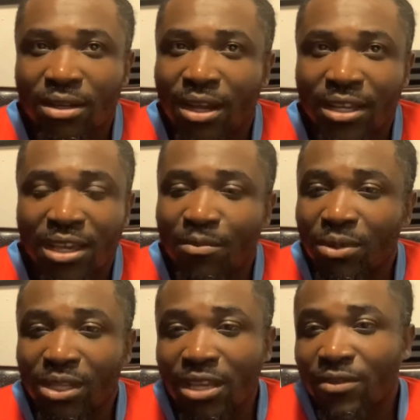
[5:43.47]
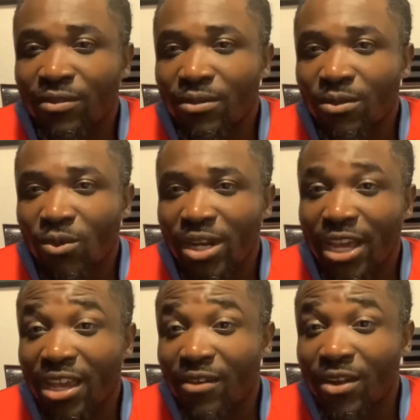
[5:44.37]
I can't believe what I
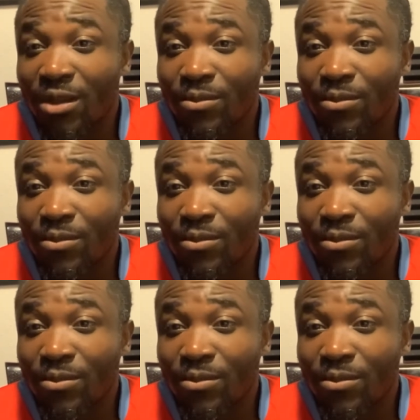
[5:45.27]
gave up.